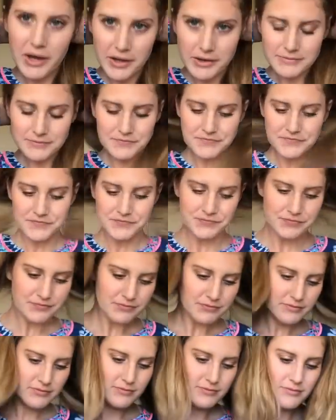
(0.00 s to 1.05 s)
but
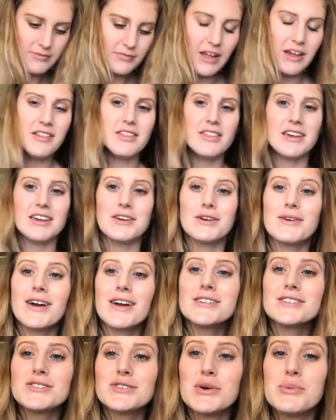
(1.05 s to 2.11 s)
thank you
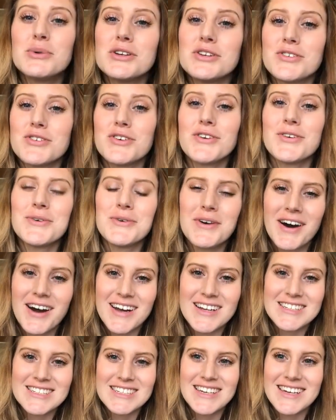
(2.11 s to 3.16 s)
guys so much for
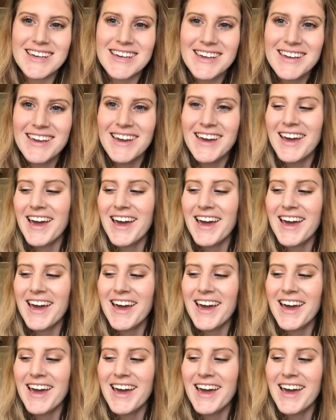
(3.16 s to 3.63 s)
watching.